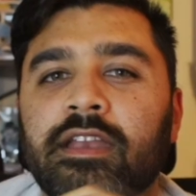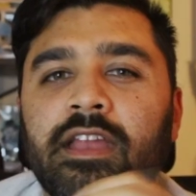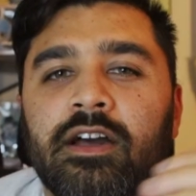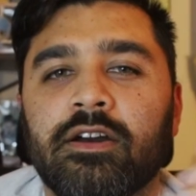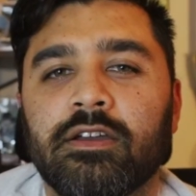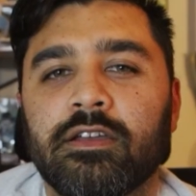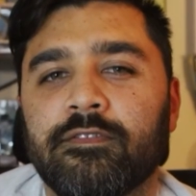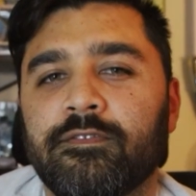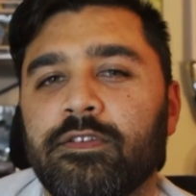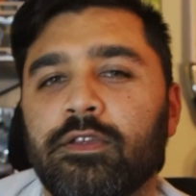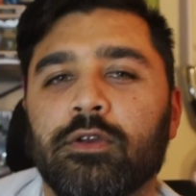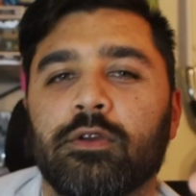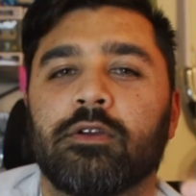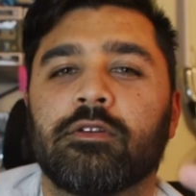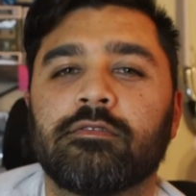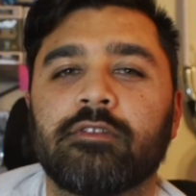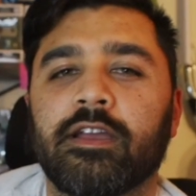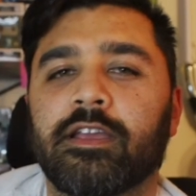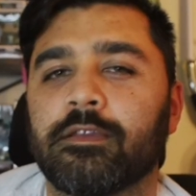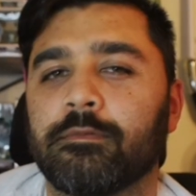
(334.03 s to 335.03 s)
Now, if you're
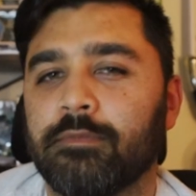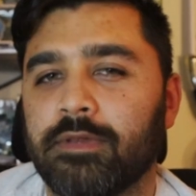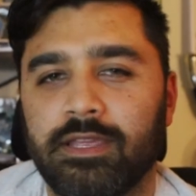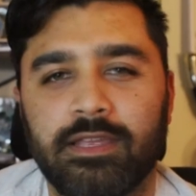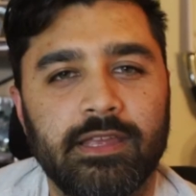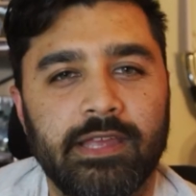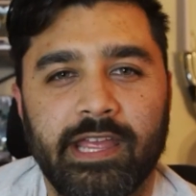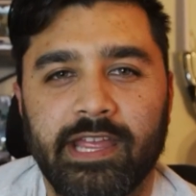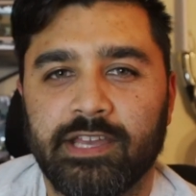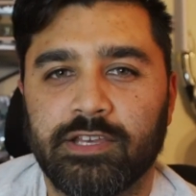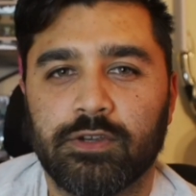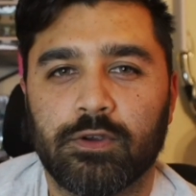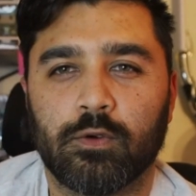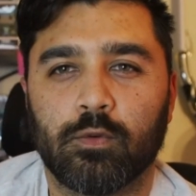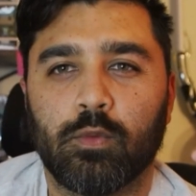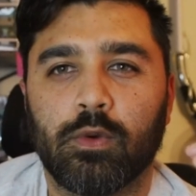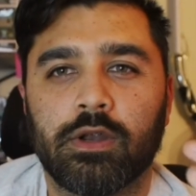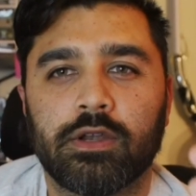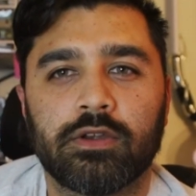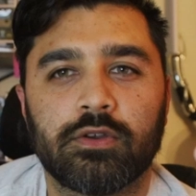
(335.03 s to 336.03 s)
like me and you're
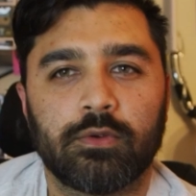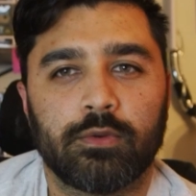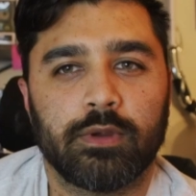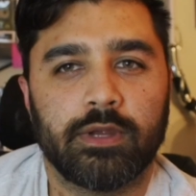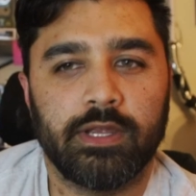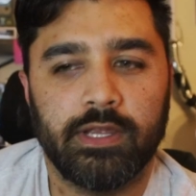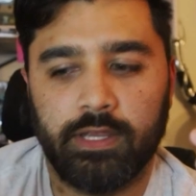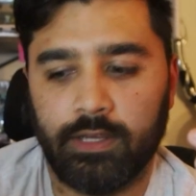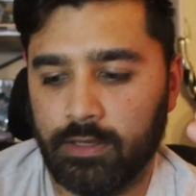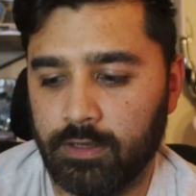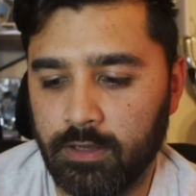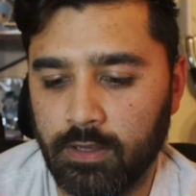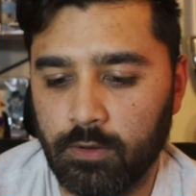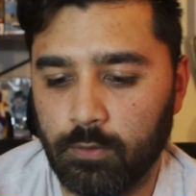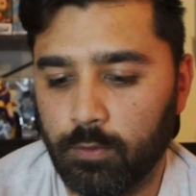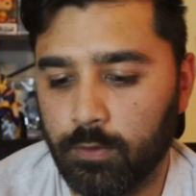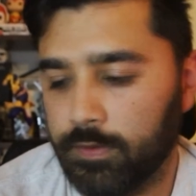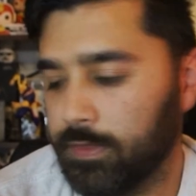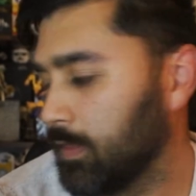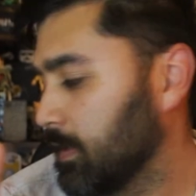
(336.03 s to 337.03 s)
wondering
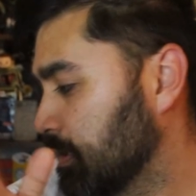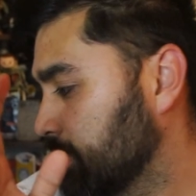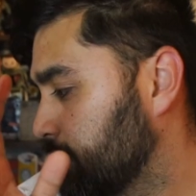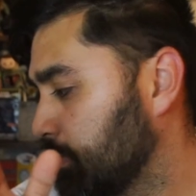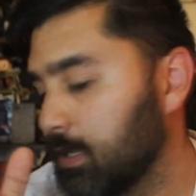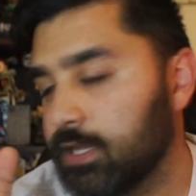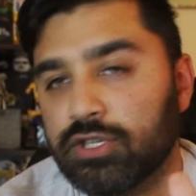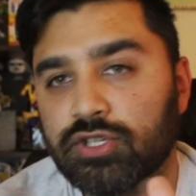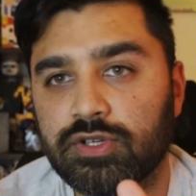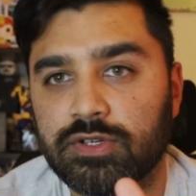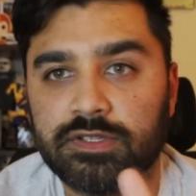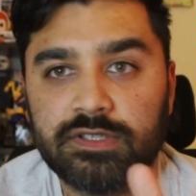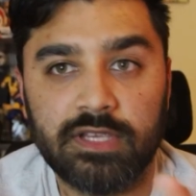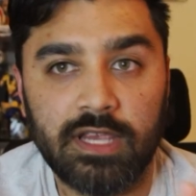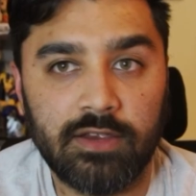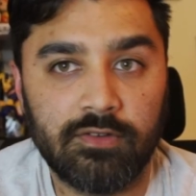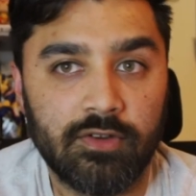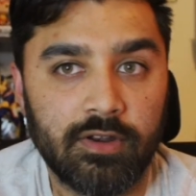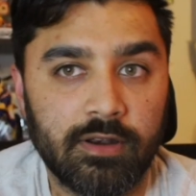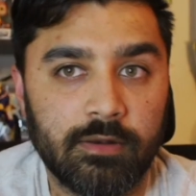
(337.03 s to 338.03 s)
with these pictures
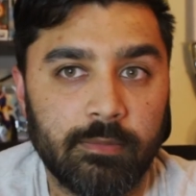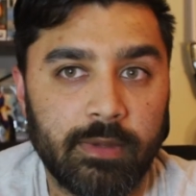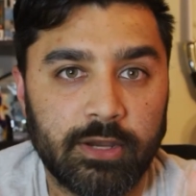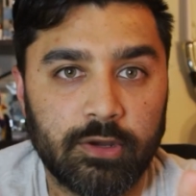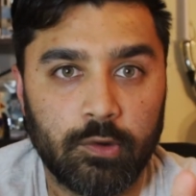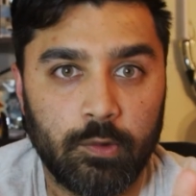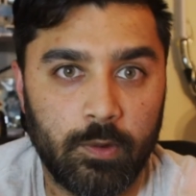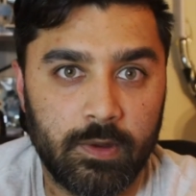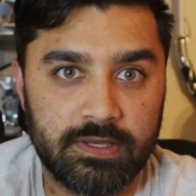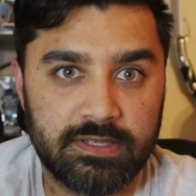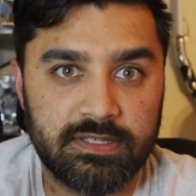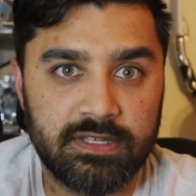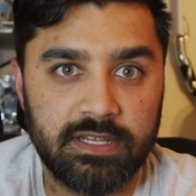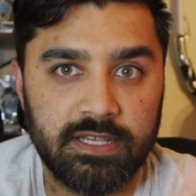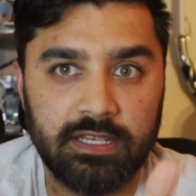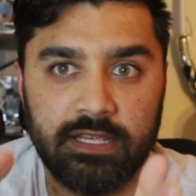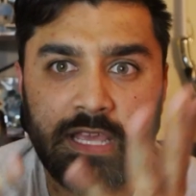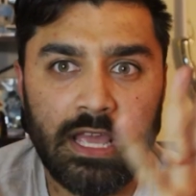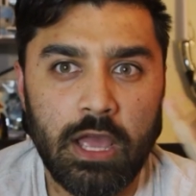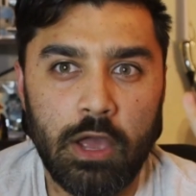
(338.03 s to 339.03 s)
saved on a micro
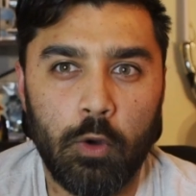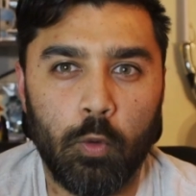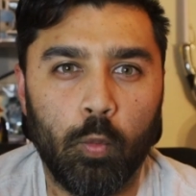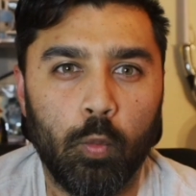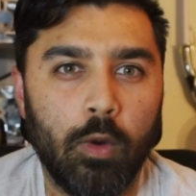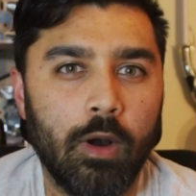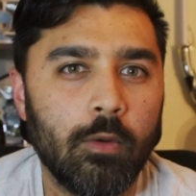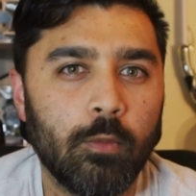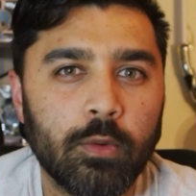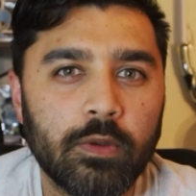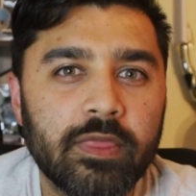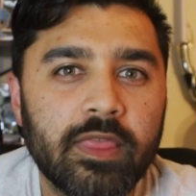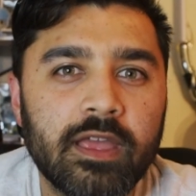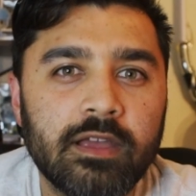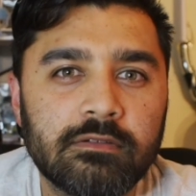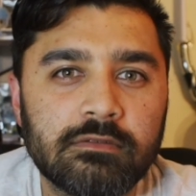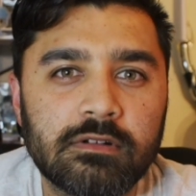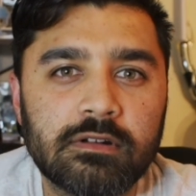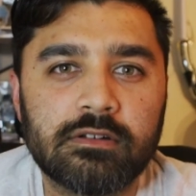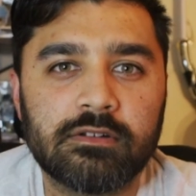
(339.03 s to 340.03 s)
SD, what would they
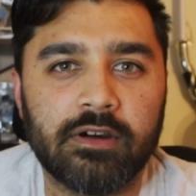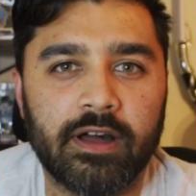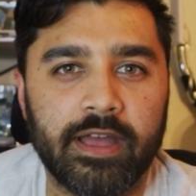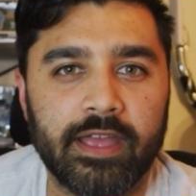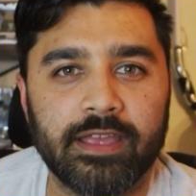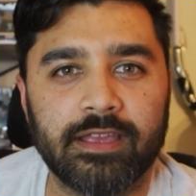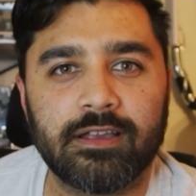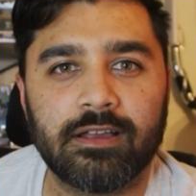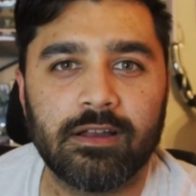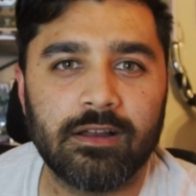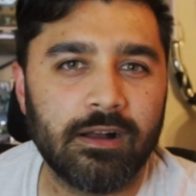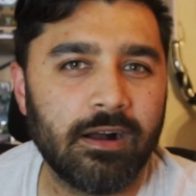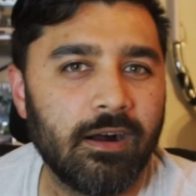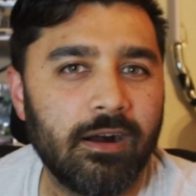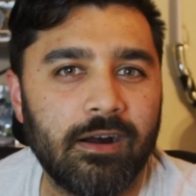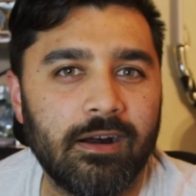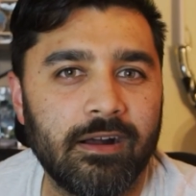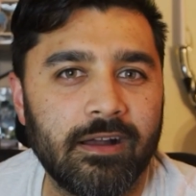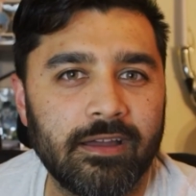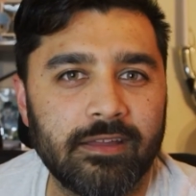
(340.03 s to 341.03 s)
look like
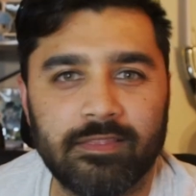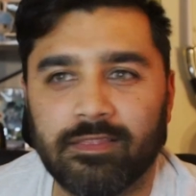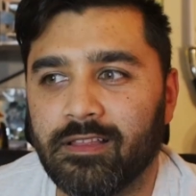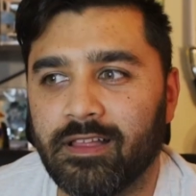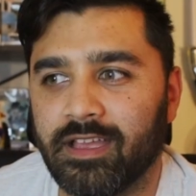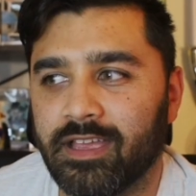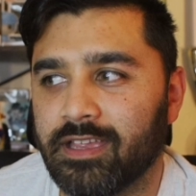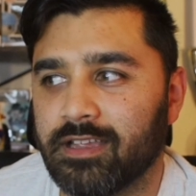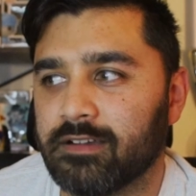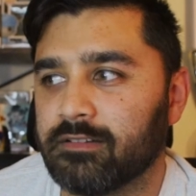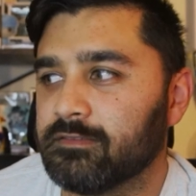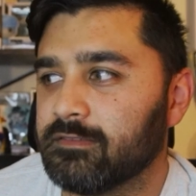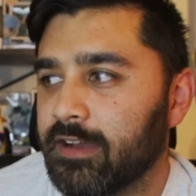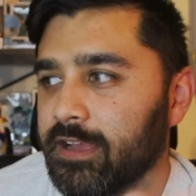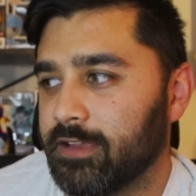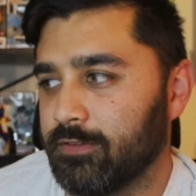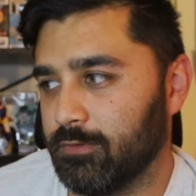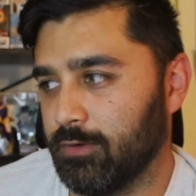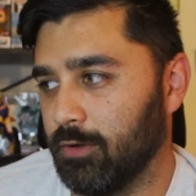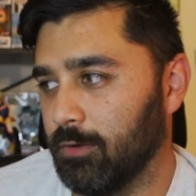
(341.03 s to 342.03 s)
on like
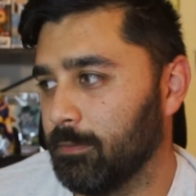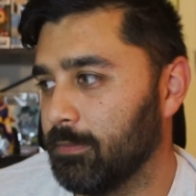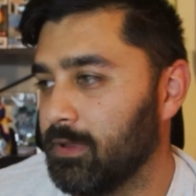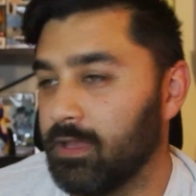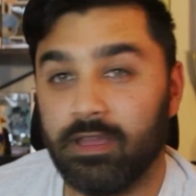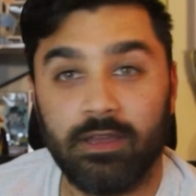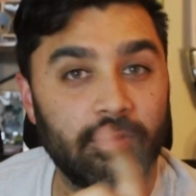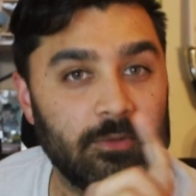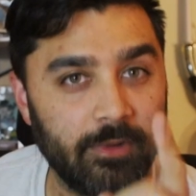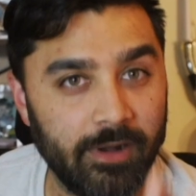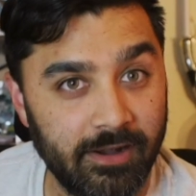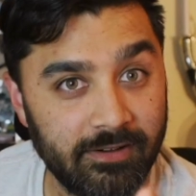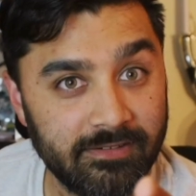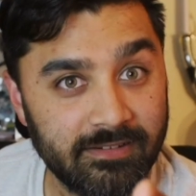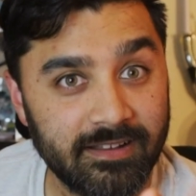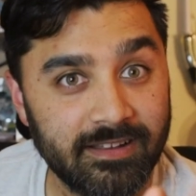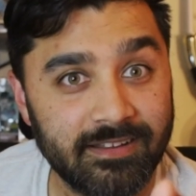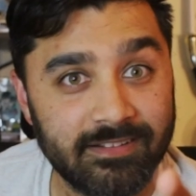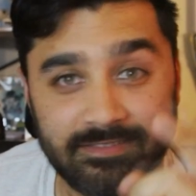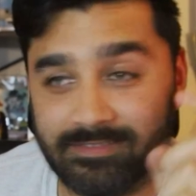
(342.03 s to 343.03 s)
Lightroom?
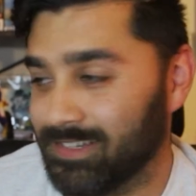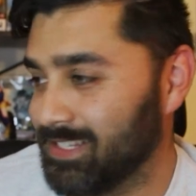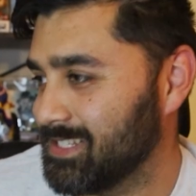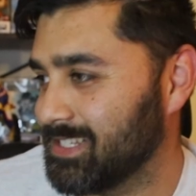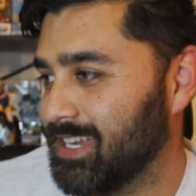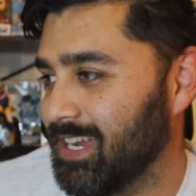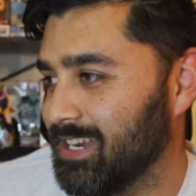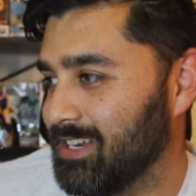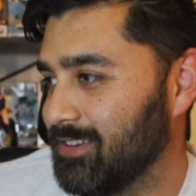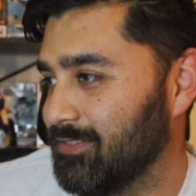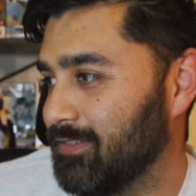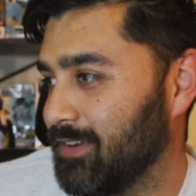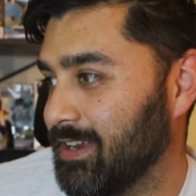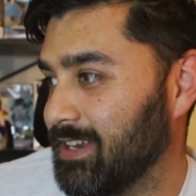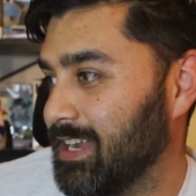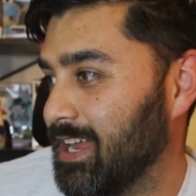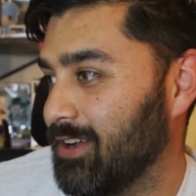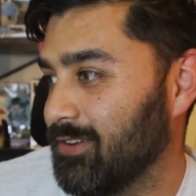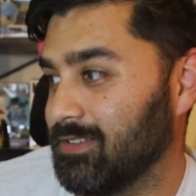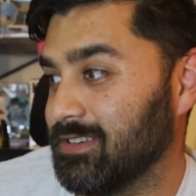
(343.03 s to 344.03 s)
Well, let's kind of
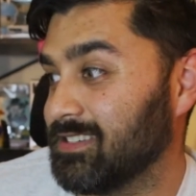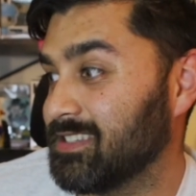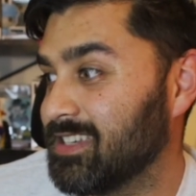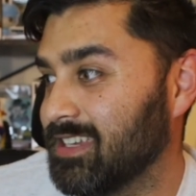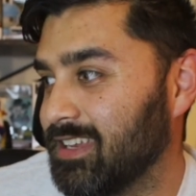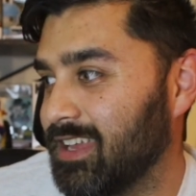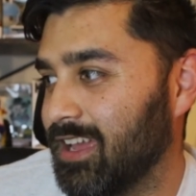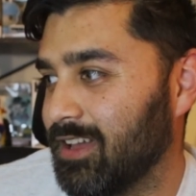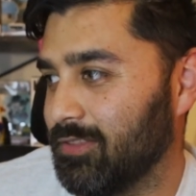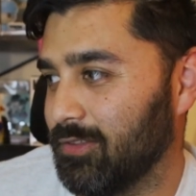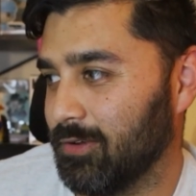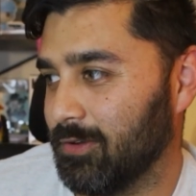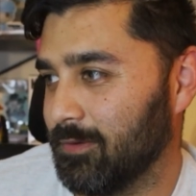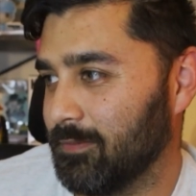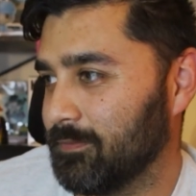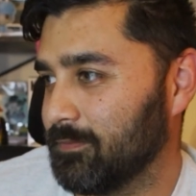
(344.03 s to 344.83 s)
find out together.